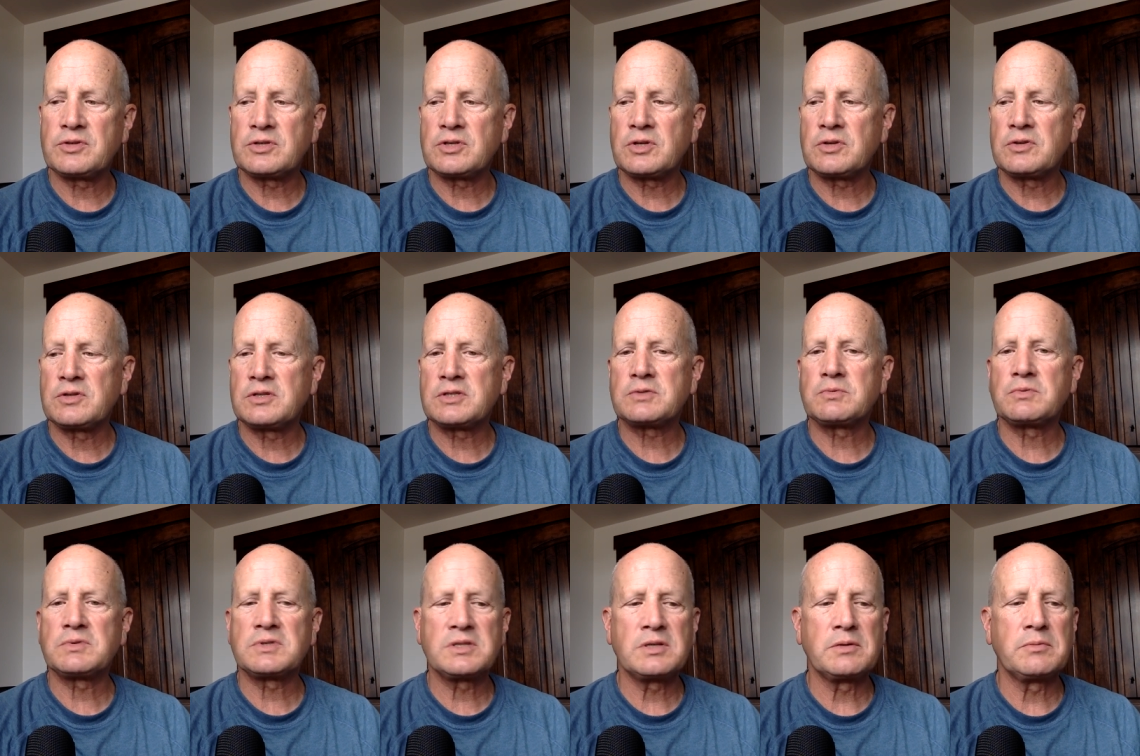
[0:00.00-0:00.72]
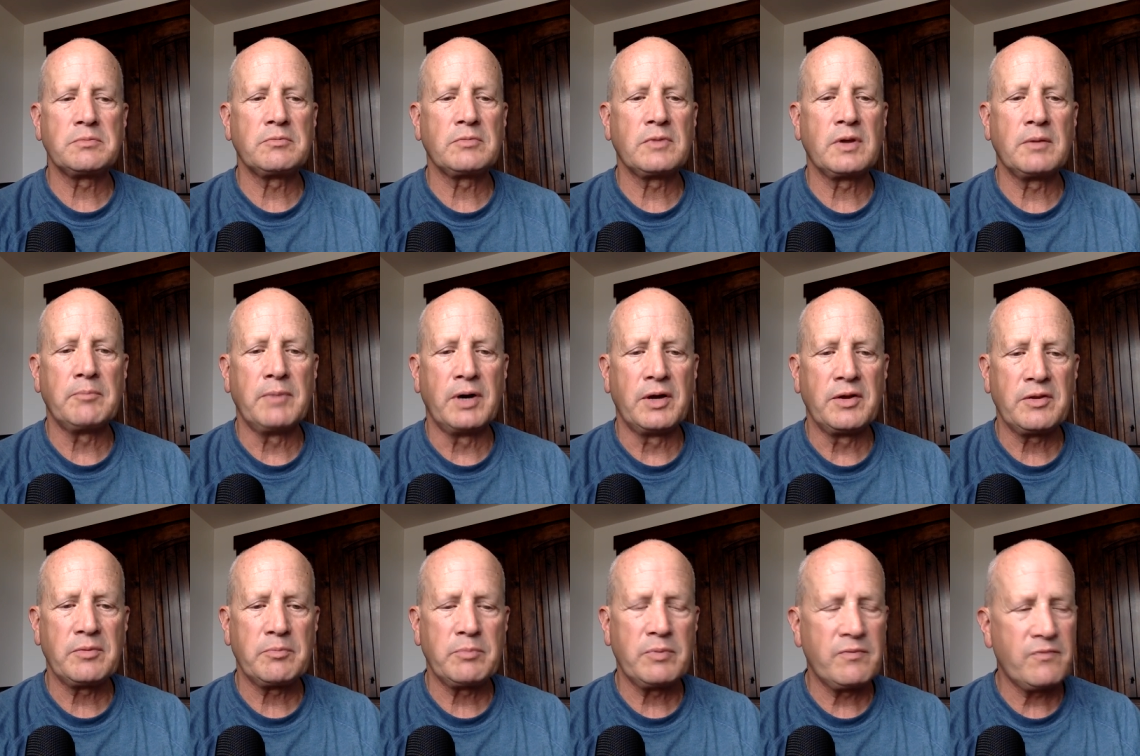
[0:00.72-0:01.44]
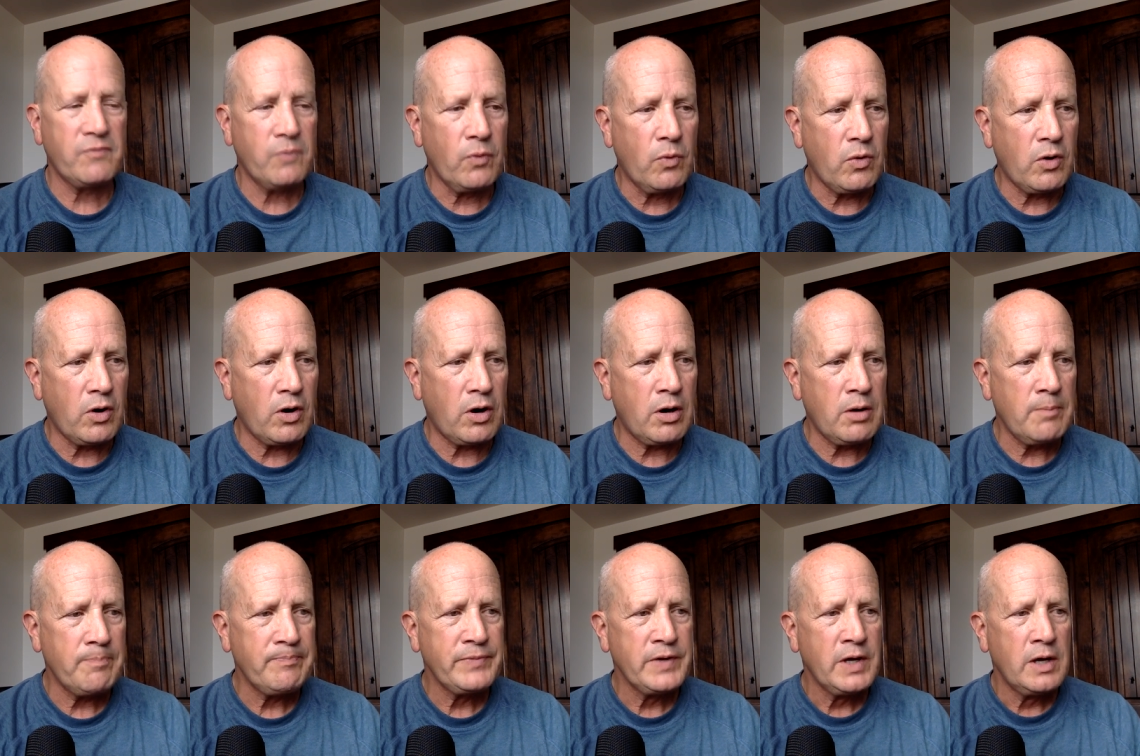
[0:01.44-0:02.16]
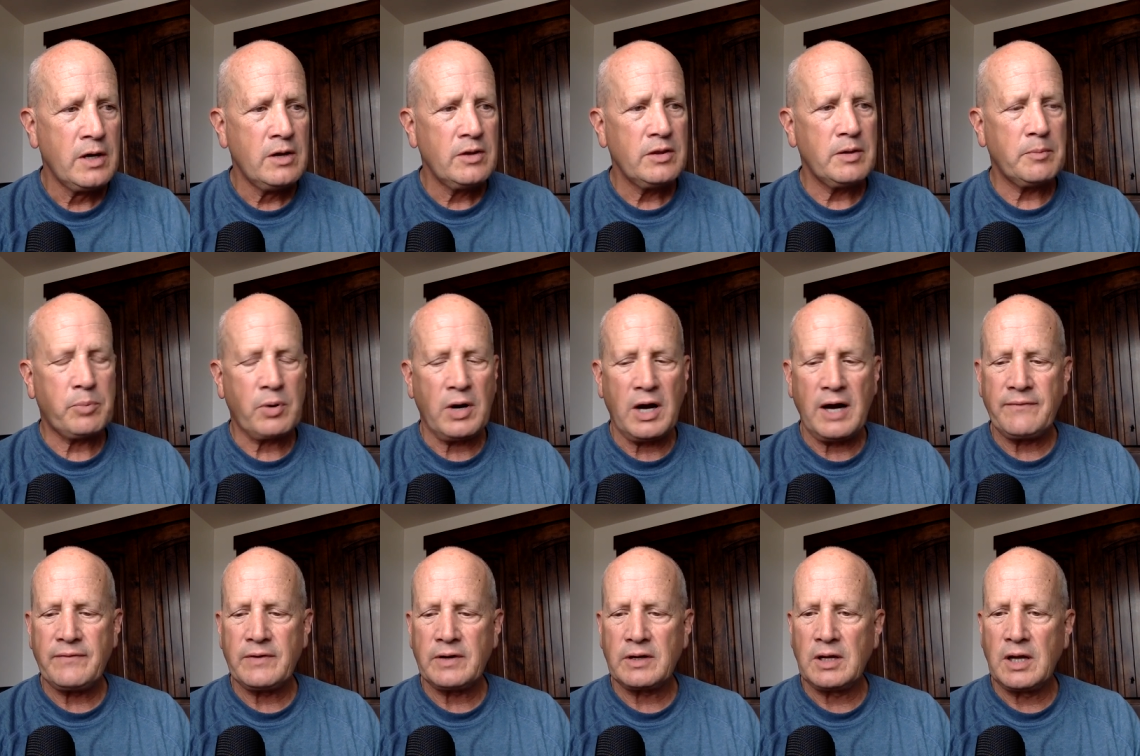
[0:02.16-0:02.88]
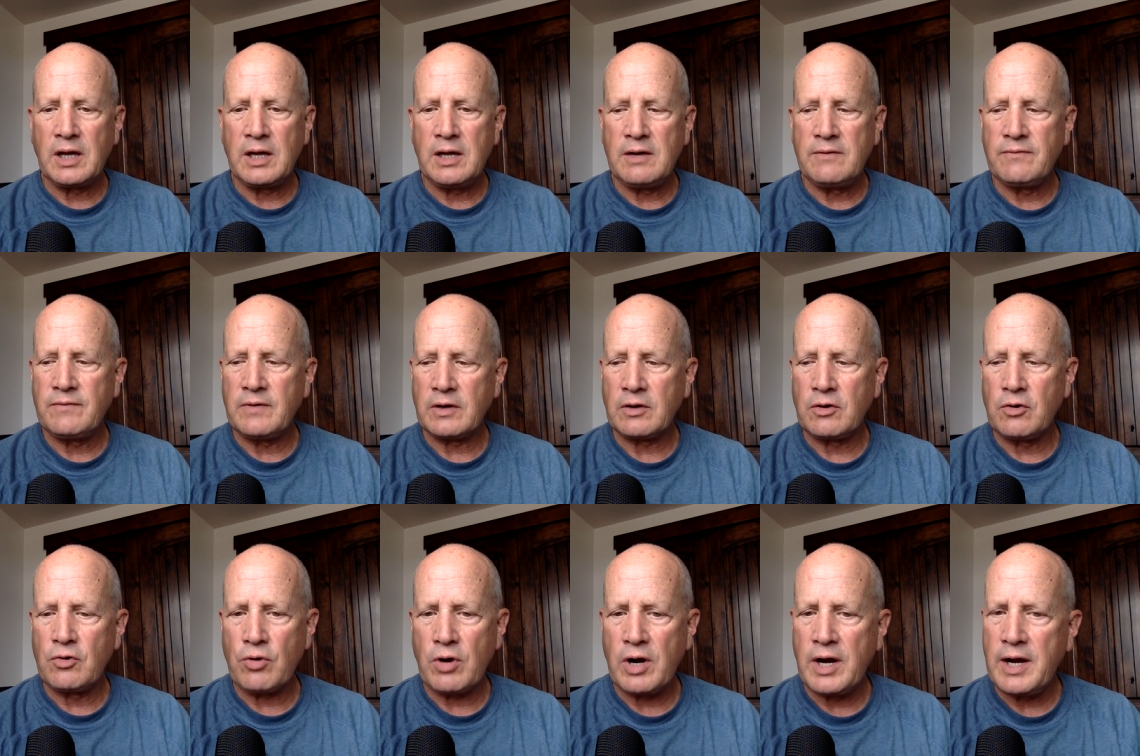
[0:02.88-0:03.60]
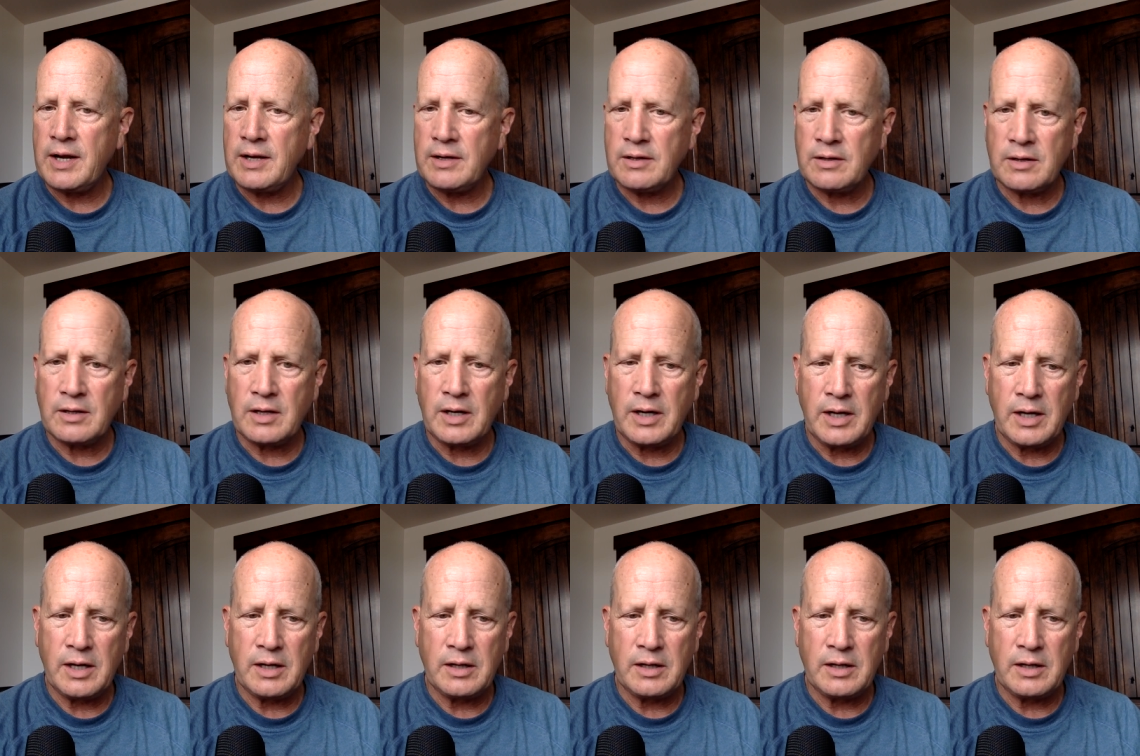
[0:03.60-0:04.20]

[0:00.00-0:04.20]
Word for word: So this was the, the month before the prophet gave a great uh,